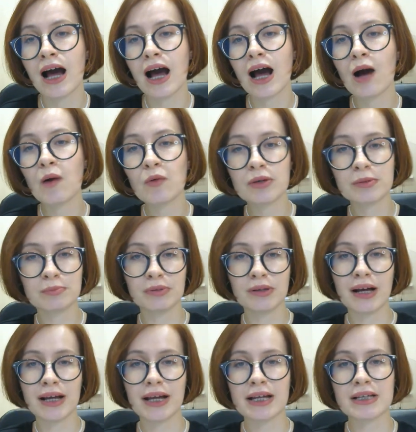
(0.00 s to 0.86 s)
our
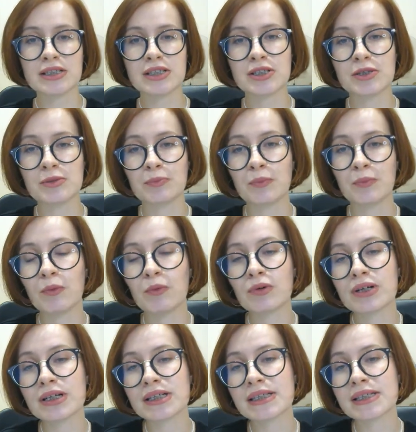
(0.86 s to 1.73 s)
plugin
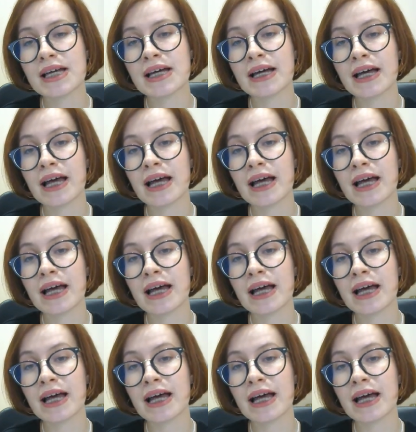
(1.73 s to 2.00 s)
supports